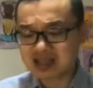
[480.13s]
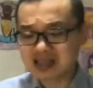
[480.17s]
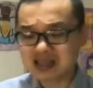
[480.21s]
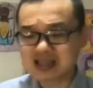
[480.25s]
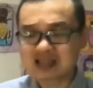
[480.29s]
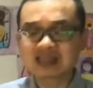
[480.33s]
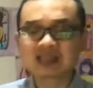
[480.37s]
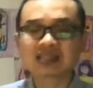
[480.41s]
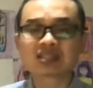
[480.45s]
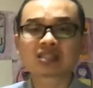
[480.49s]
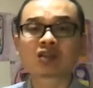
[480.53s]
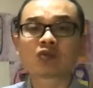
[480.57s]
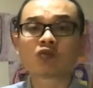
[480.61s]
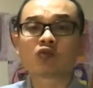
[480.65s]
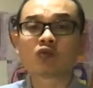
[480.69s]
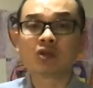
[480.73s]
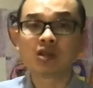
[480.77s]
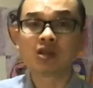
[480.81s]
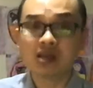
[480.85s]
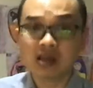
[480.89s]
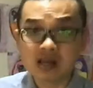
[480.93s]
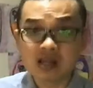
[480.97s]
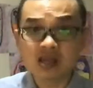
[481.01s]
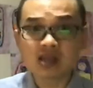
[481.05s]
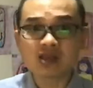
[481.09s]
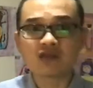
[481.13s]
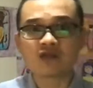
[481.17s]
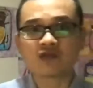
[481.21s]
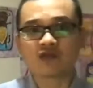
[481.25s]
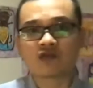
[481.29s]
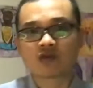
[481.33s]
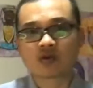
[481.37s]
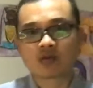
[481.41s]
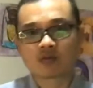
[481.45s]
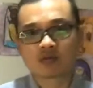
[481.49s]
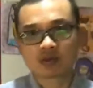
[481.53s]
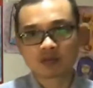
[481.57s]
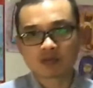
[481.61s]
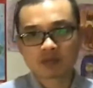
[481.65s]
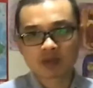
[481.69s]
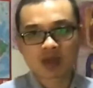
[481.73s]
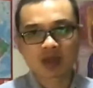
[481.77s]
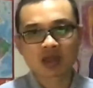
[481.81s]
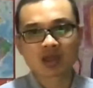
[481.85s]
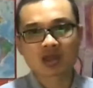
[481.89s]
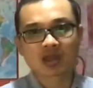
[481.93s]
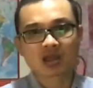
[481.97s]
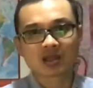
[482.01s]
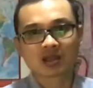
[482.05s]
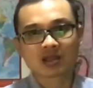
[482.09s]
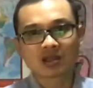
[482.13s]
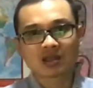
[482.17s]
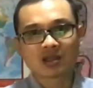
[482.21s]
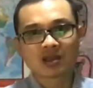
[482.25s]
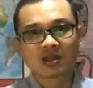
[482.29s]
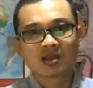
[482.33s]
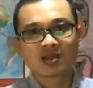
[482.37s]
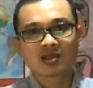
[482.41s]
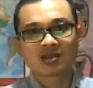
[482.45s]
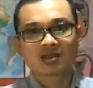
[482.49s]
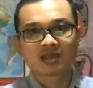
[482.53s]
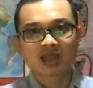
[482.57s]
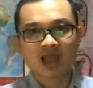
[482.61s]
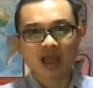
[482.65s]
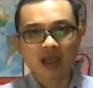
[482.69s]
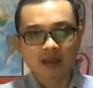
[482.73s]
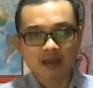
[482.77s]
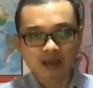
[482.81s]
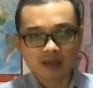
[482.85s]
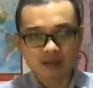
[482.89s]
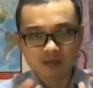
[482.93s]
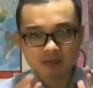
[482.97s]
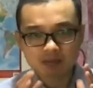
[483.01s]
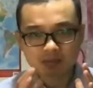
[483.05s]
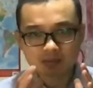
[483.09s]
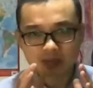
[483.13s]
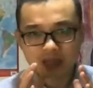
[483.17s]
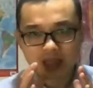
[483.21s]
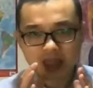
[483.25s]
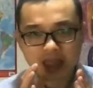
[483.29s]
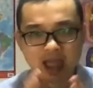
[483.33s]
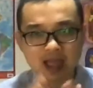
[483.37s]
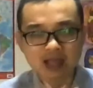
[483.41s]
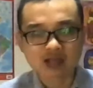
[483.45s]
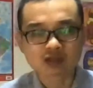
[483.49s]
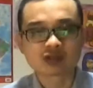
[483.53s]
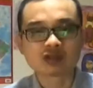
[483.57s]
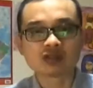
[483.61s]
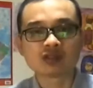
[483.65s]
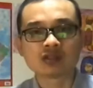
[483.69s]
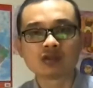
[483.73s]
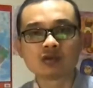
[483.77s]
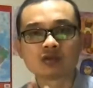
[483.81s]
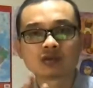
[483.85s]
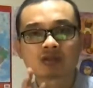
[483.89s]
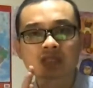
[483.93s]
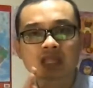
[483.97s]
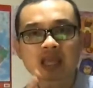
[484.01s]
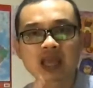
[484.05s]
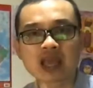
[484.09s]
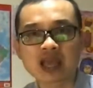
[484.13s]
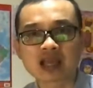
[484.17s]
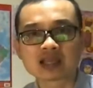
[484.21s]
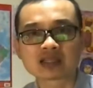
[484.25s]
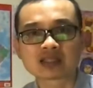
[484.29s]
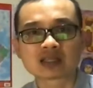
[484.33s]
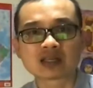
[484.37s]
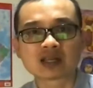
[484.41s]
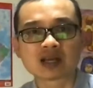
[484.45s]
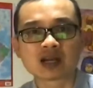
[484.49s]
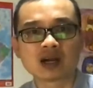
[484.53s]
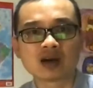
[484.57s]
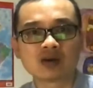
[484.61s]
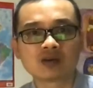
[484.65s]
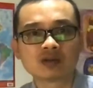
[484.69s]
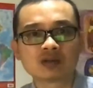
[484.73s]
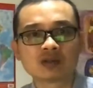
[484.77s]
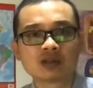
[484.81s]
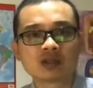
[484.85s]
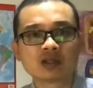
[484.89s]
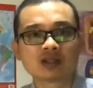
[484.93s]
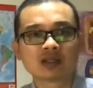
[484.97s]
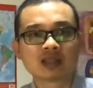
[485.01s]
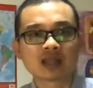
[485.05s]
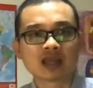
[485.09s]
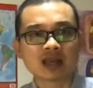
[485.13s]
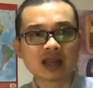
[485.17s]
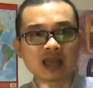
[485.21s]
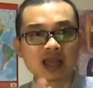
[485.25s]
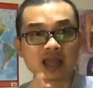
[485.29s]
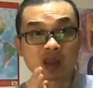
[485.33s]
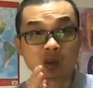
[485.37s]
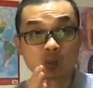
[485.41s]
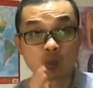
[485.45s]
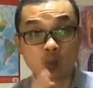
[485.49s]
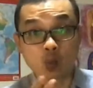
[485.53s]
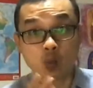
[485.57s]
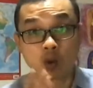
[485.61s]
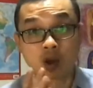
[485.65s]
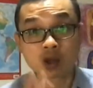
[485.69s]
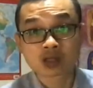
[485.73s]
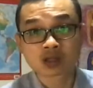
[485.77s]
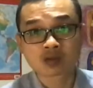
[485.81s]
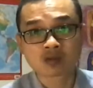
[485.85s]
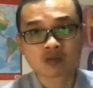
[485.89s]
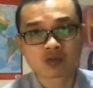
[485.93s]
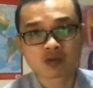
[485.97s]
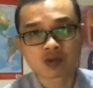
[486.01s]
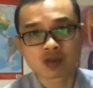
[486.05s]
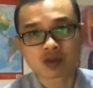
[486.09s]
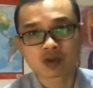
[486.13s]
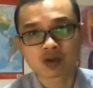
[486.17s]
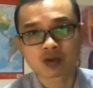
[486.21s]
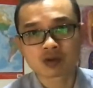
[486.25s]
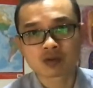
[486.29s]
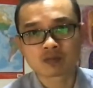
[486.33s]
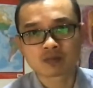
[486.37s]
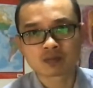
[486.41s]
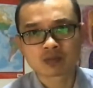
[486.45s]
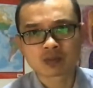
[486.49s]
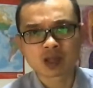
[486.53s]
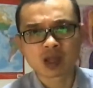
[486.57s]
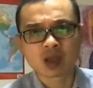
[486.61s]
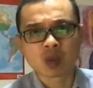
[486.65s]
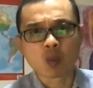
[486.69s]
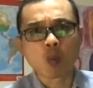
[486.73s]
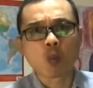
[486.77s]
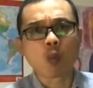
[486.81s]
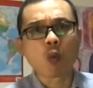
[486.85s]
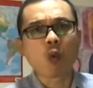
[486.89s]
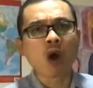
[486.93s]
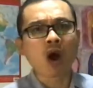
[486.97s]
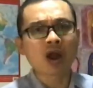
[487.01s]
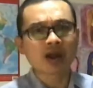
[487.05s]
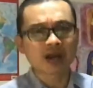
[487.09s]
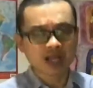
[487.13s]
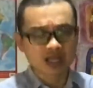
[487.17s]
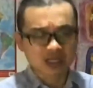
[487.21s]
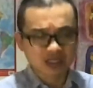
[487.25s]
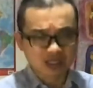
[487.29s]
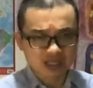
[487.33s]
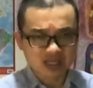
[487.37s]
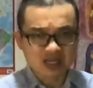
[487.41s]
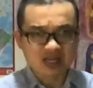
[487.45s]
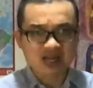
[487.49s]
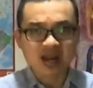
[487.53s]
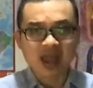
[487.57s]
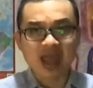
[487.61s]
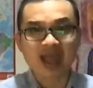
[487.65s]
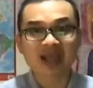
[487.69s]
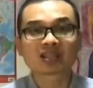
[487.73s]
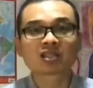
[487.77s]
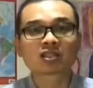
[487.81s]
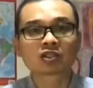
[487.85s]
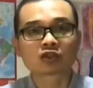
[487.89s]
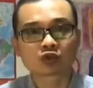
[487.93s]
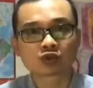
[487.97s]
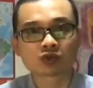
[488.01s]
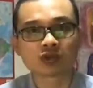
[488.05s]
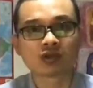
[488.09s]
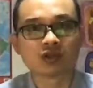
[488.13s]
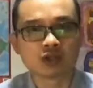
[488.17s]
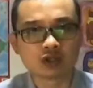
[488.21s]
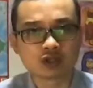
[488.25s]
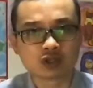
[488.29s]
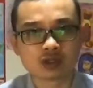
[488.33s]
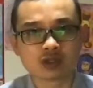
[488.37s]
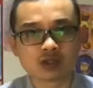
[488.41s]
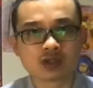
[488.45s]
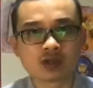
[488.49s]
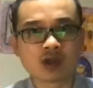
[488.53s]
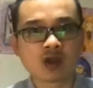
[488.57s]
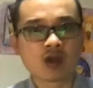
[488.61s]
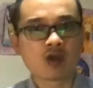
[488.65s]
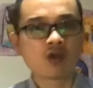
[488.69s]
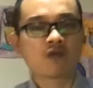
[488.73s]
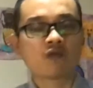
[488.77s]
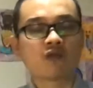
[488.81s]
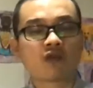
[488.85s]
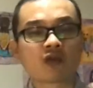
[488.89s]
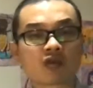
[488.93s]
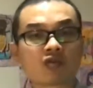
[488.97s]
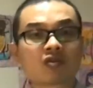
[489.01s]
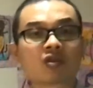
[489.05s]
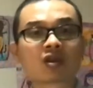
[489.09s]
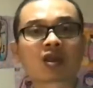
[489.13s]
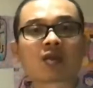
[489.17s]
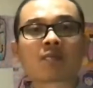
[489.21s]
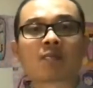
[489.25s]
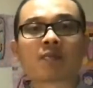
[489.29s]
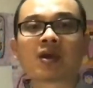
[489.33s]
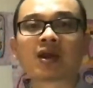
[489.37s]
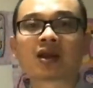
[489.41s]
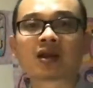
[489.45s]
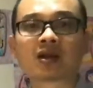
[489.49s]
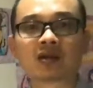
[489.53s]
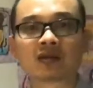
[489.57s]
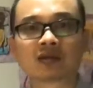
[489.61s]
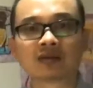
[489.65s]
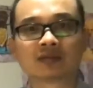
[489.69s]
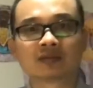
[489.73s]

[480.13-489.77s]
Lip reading: instant relief from the pain, that actually you test it out that it works for you. And what is the next strategy for you to get better?